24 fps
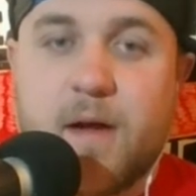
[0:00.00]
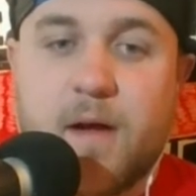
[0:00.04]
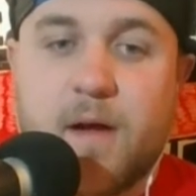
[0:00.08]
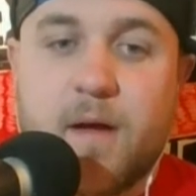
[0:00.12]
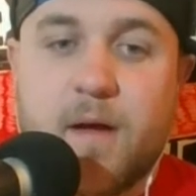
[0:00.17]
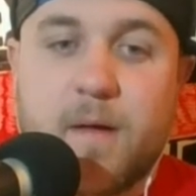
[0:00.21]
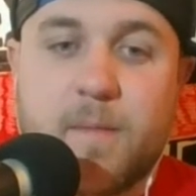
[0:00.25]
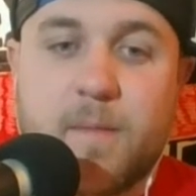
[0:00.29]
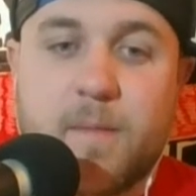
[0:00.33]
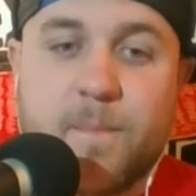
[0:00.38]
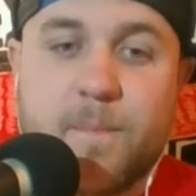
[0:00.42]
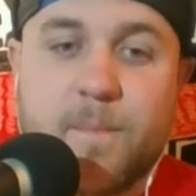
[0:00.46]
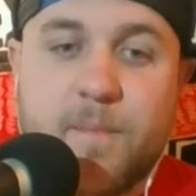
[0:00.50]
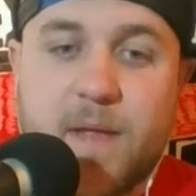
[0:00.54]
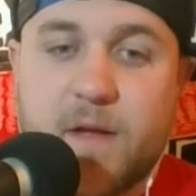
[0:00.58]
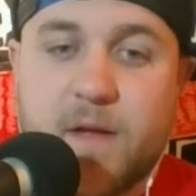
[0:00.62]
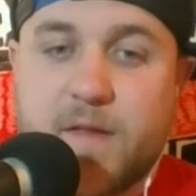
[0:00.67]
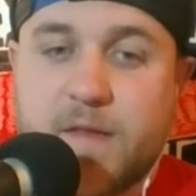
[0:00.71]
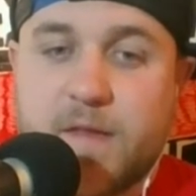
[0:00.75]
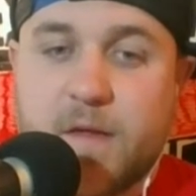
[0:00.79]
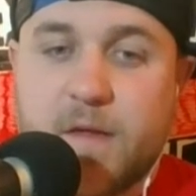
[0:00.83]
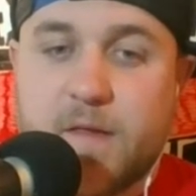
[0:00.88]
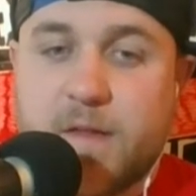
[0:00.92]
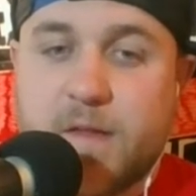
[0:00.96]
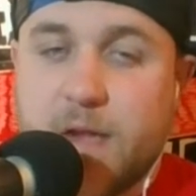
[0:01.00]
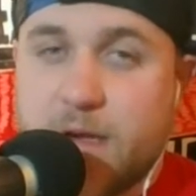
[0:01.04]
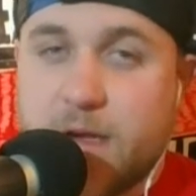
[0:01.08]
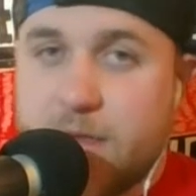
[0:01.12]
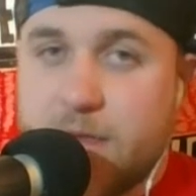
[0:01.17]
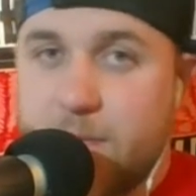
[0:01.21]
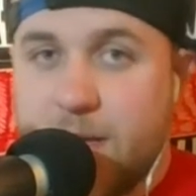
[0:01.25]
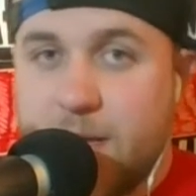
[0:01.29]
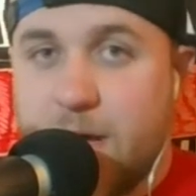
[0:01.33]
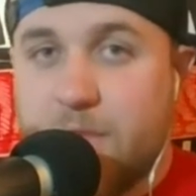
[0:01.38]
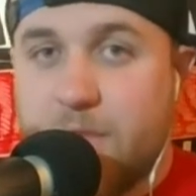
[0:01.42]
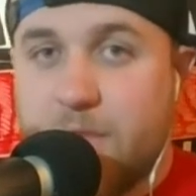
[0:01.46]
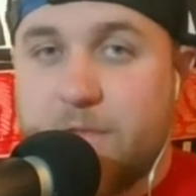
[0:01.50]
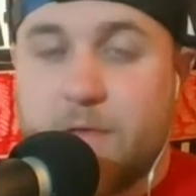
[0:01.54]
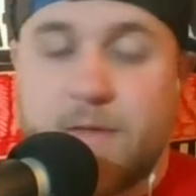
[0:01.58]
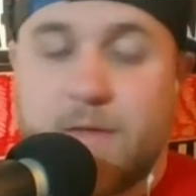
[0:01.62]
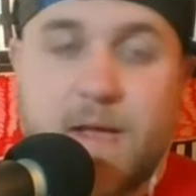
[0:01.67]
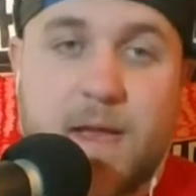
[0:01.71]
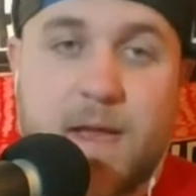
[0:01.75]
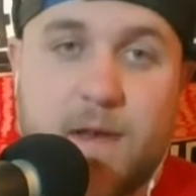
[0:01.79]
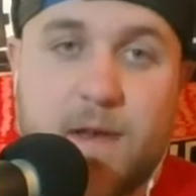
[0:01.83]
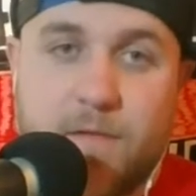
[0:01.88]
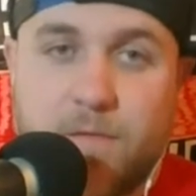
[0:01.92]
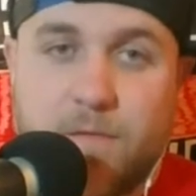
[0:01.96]
That still sucks to be out for
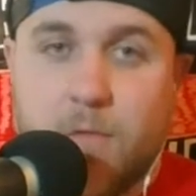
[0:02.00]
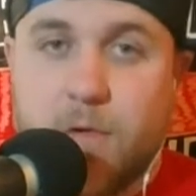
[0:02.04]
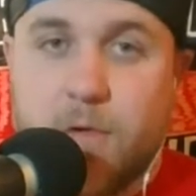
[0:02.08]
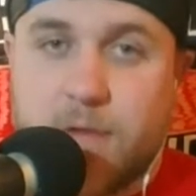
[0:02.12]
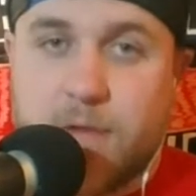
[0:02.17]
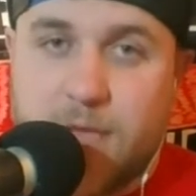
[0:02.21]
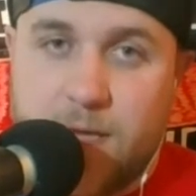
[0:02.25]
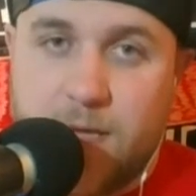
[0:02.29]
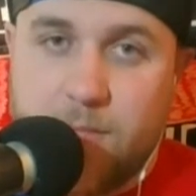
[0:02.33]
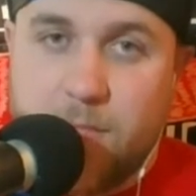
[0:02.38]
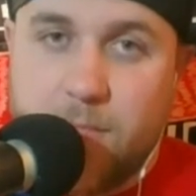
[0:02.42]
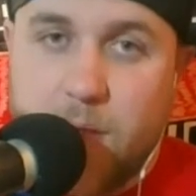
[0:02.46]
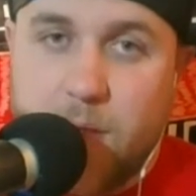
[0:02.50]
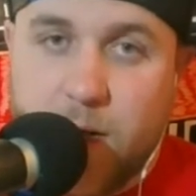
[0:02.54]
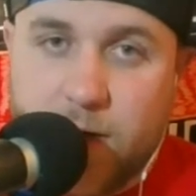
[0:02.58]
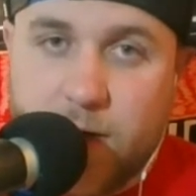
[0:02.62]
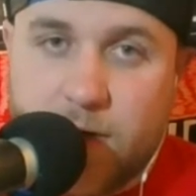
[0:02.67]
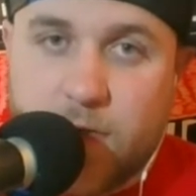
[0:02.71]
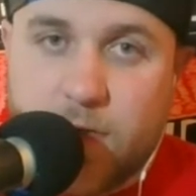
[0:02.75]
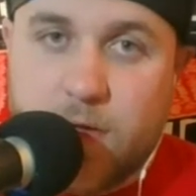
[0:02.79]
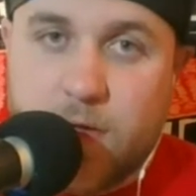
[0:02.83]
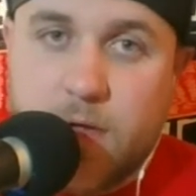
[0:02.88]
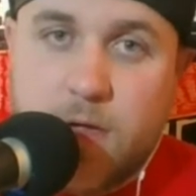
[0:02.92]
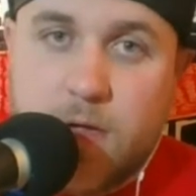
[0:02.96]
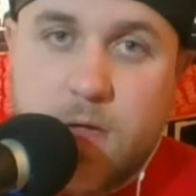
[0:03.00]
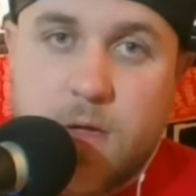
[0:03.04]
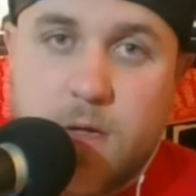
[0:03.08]
10 to 14 months,